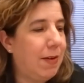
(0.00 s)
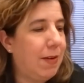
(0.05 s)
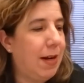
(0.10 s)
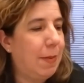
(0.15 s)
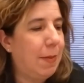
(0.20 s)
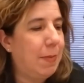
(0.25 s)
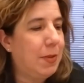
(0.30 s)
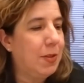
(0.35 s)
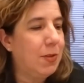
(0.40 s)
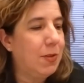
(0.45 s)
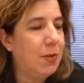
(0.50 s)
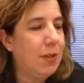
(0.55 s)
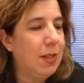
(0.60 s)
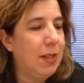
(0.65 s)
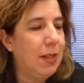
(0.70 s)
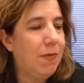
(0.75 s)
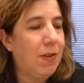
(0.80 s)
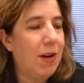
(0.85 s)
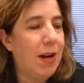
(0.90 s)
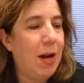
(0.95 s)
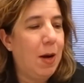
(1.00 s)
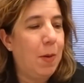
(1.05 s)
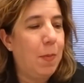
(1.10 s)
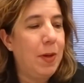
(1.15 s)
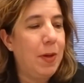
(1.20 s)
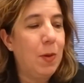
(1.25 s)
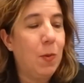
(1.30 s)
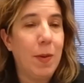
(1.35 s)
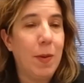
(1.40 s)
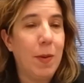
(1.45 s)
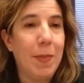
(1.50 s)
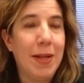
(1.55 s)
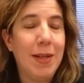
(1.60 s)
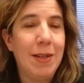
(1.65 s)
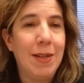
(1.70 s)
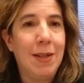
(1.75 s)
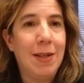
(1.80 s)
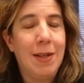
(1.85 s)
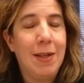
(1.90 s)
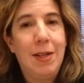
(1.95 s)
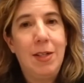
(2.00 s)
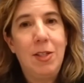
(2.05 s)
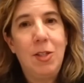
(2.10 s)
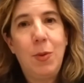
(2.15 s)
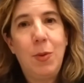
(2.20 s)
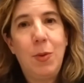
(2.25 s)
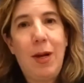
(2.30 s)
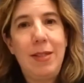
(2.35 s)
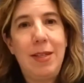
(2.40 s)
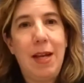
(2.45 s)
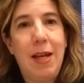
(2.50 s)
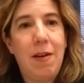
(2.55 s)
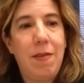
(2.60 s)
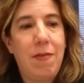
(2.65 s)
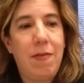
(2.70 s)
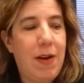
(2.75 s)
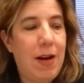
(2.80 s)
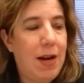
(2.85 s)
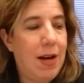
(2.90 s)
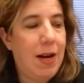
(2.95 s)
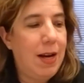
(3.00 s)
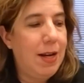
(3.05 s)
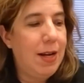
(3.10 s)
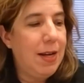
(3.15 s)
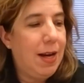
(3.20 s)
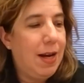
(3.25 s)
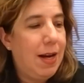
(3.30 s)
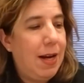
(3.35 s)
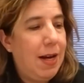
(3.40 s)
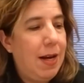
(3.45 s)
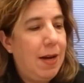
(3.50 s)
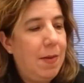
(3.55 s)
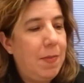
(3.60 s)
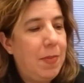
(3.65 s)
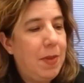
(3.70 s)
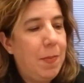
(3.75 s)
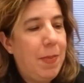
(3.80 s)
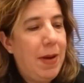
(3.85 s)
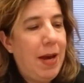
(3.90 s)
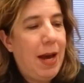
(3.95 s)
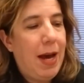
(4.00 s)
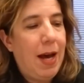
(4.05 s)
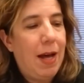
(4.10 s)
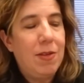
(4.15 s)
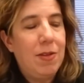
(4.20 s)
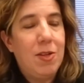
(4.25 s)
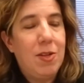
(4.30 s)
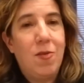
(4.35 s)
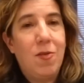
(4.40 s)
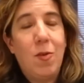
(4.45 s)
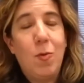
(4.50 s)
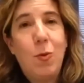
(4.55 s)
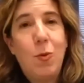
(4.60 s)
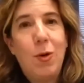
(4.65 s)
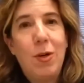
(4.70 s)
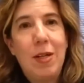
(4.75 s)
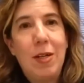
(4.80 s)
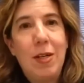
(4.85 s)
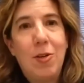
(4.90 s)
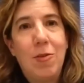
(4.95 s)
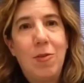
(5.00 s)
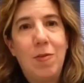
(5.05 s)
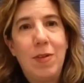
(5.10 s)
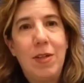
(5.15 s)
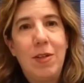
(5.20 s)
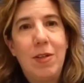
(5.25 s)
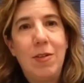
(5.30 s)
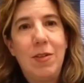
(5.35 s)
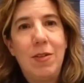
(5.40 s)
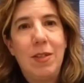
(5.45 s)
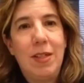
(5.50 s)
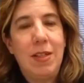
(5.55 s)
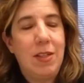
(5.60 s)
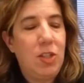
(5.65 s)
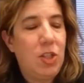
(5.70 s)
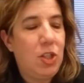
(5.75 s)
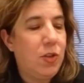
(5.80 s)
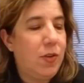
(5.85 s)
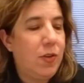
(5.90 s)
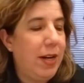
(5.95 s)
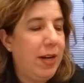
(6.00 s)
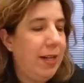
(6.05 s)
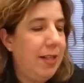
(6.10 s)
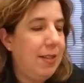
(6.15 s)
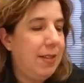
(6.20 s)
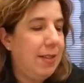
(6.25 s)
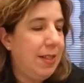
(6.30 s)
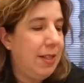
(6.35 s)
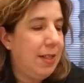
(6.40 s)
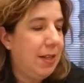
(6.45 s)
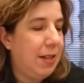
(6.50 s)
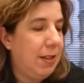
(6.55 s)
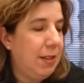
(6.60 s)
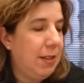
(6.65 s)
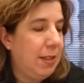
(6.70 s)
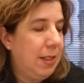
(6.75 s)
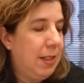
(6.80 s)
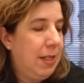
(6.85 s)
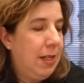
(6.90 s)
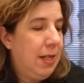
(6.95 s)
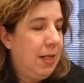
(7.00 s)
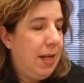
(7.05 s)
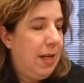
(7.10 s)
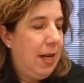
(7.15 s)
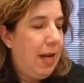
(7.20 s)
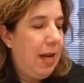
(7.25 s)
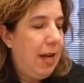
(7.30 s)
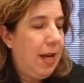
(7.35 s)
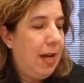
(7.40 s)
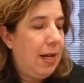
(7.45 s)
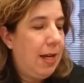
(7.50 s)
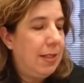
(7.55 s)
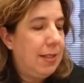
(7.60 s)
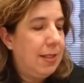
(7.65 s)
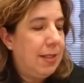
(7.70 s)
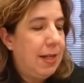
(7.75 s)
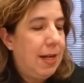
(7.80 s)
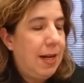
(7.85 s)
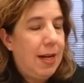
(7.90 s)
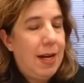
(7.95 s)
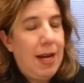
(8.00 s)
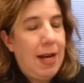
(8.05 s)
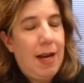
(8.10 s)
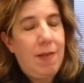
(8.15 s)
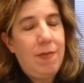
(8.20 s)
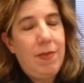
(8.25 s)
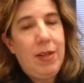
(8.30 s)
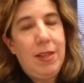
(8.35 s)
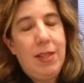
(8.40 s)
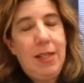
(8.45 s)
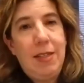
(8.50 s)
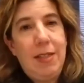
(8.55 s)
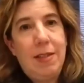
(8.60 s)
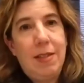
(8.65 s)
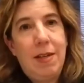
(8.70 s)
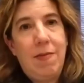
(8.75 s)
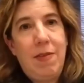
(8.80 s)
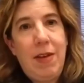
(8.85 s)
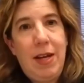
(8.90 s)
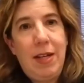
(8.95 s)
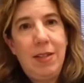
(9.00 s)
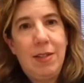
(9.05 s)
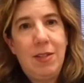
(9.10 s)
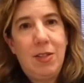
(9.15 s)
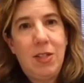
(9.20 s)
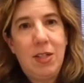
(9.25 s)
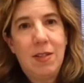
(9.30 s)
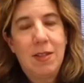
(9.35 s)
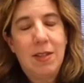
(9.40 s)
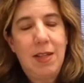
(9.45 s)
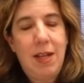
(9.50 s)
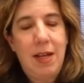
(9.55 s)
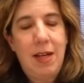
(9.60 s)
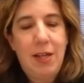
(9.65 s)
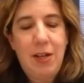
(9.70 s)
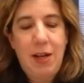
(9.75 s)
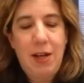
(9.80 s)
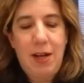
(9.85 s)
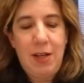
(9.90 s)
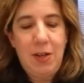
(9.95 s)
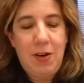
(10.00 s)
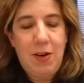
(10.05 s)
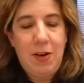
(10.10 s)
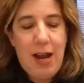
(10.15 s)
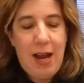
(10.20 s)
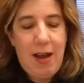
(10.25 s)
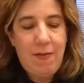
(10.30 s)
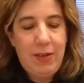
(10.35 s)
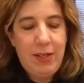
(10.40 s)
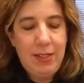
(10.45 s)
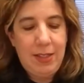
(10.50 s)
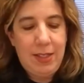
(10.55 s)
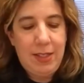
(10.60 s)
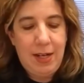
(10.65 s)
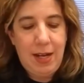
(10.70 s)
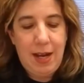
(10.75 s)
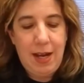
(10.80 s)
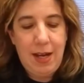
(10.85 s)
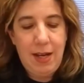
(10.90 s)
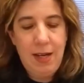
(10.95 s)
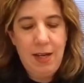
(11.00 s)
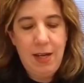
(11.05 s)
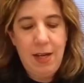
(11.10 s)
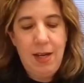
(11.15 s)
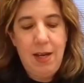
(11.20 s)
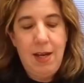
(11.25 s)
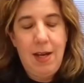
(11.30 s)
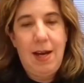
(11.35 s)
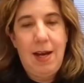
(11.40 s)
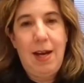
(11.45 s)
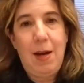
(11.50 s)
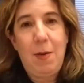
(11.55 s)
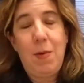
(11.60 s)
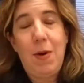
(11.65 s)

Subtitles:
absolutely for helping women to identify the path to rewarding careers in the trades here and having these events just like you're having today. I